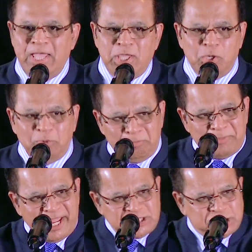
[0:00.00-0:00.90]
You will
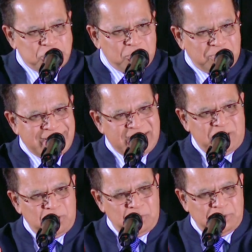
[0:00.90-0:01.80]
make sure that
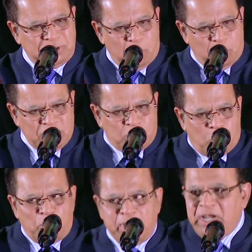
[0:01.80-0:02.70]
you don't
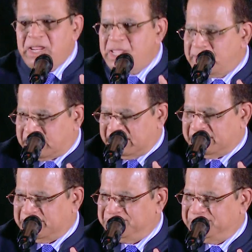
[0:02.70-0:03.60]
go
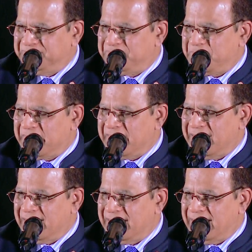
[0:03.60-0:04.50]
near
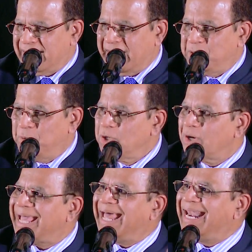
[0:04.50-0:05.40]
and you will
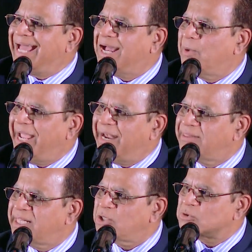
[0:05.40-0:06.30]
not allow
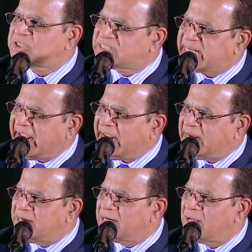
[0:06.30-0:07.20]
anything to
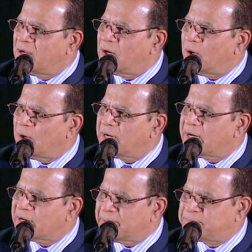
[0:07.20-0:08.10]
stain or
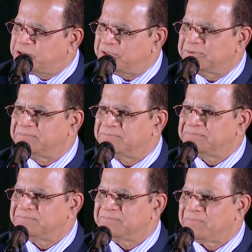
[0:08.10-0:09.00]
corrupt you.
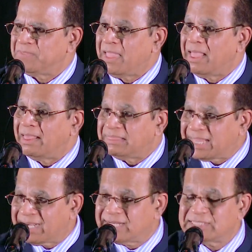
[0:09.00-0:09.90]

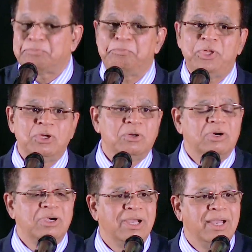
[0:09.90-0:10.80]
That is
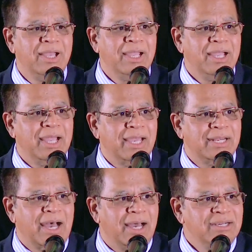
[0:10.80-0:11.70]
pure and
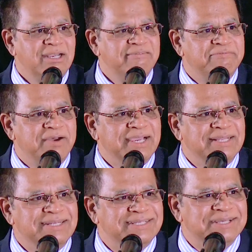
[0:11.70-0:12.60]

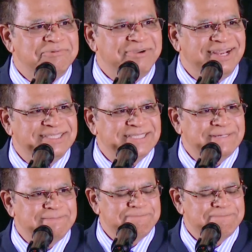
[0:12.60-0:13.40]
undefiled religion.